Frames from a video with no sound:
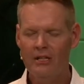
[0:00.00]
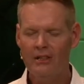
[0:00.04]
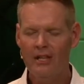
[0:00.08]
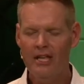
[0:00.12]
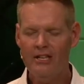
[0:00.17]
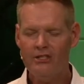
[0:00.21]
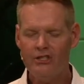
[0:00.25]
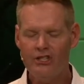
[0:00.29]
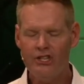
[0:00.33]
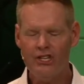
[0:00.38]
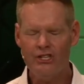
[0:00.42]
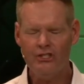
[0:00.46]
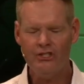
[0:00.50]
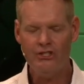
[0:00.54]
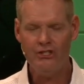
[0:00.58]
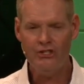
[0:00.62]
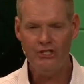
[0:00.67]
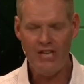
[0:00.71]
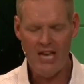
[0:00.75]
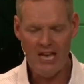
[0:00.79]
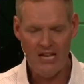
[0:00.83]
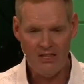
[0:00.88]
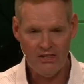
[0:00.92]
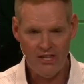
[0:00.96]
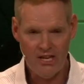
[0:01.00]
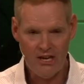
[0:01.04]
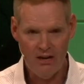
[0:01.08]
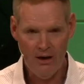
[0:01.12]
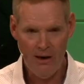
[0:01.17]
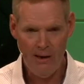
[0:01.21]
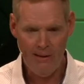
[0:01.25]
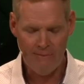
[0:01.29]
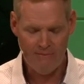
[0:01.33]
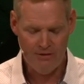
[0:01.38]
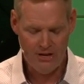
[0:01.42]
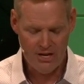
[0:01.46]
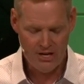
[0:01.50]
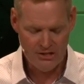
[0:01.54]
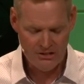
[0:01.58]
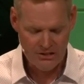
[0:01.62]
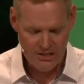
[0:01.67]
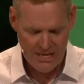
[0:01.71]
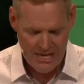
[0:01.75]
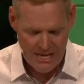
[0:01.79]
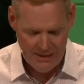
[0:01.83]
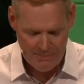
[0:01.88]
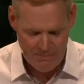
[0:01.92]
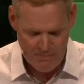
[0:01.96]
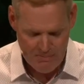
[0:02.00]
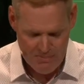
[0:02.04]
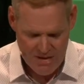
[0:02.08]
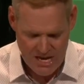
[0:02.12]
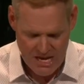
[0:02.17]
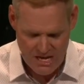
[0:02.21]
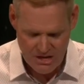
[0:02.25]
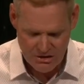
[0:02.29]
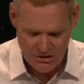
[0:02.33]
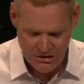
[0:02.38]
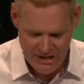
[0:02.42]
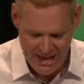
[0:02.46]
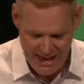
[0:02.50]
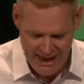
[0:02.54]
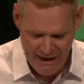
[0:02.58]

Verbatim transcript: Let's just state the obvious. It means